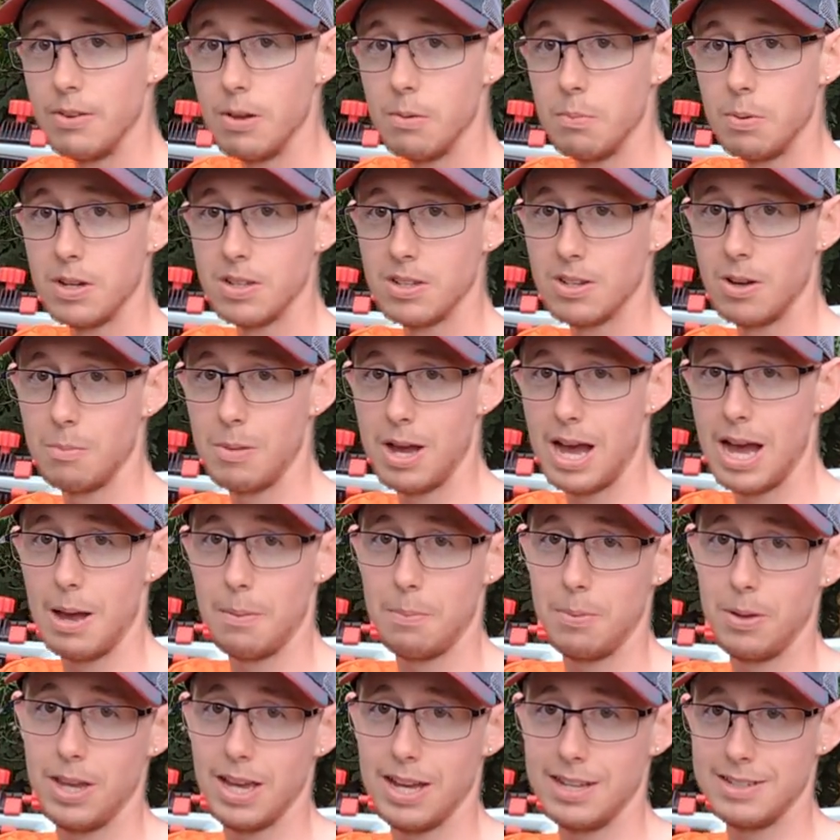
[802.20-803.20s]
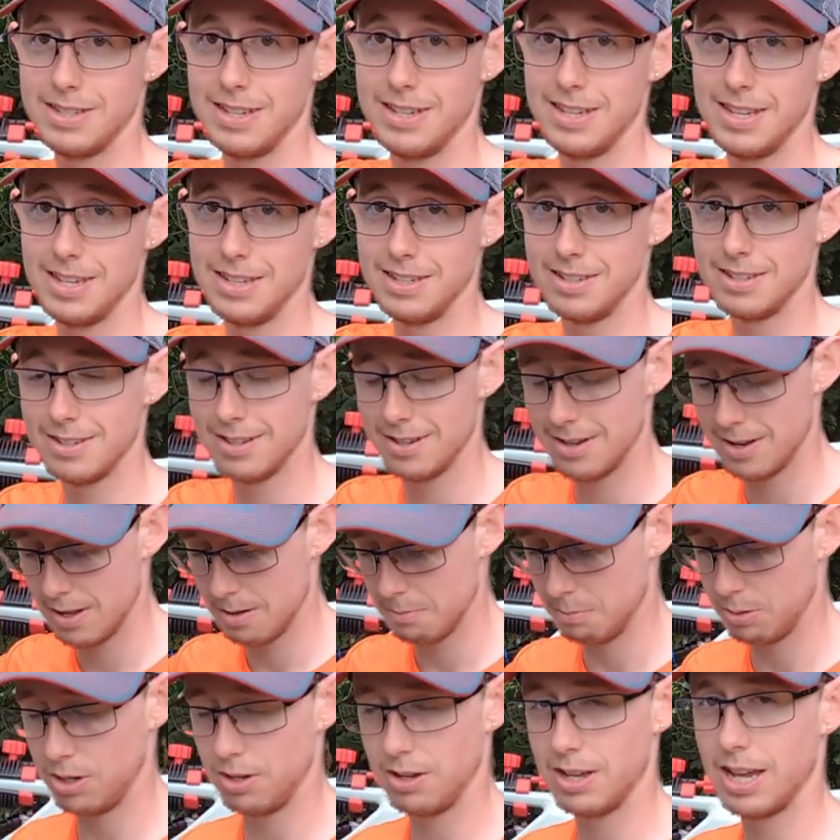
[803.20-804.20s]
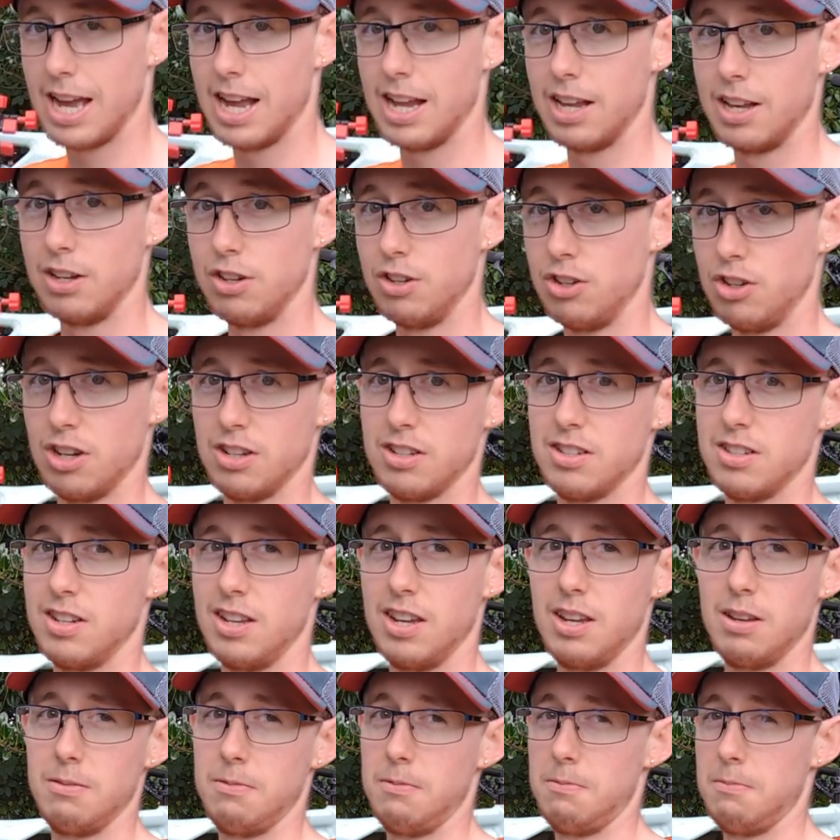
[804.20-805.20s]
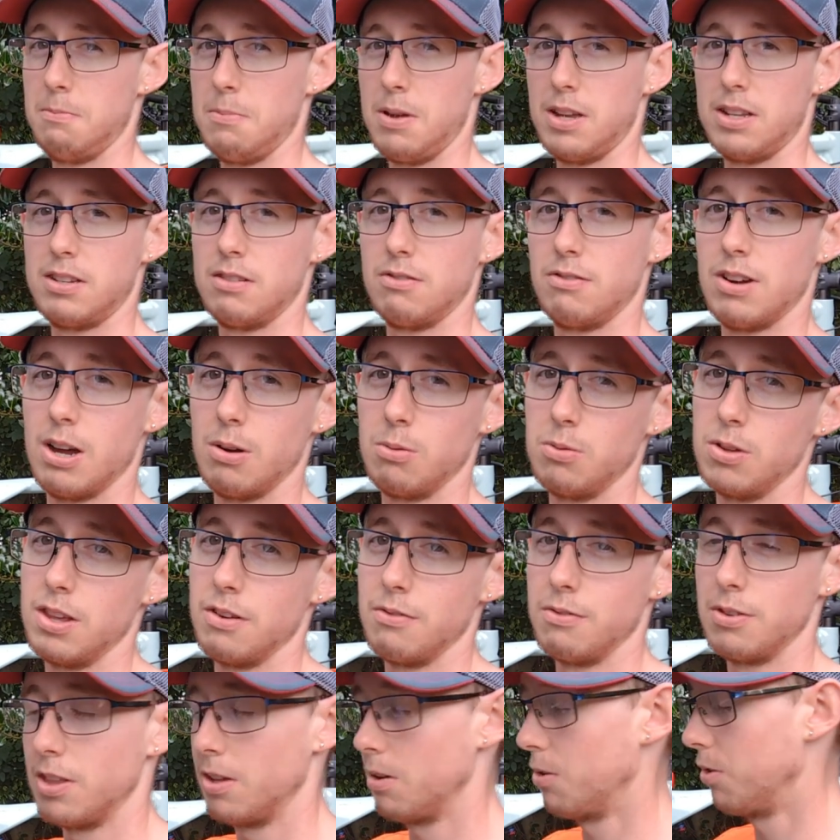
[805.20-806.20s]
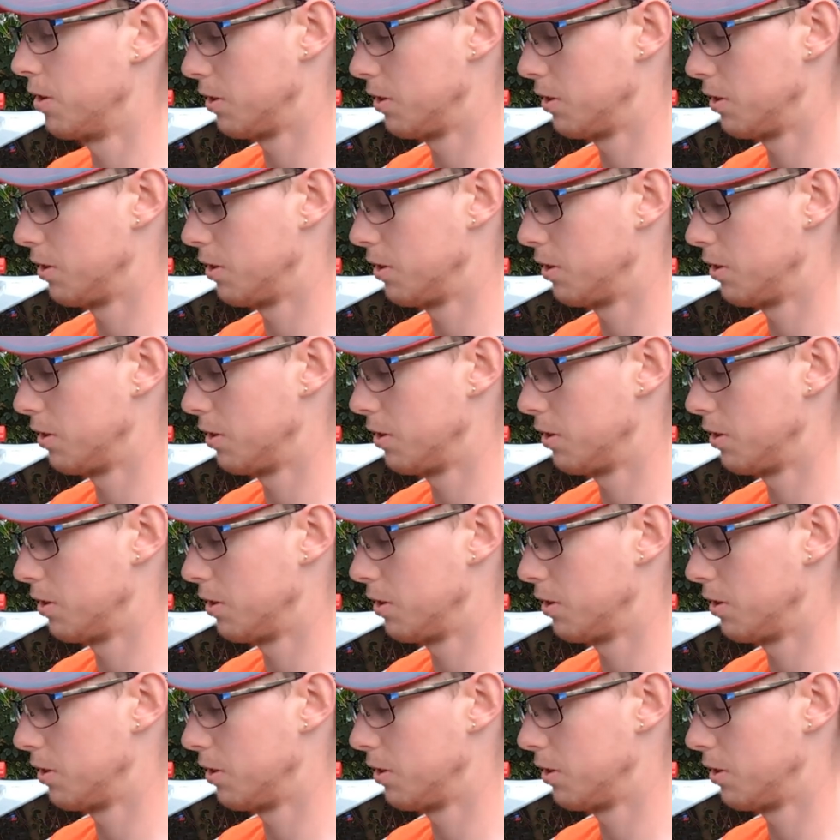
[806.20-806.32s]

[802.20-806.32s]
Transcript: it because I'm happy as it is. But you can adjust it and mess around with everything on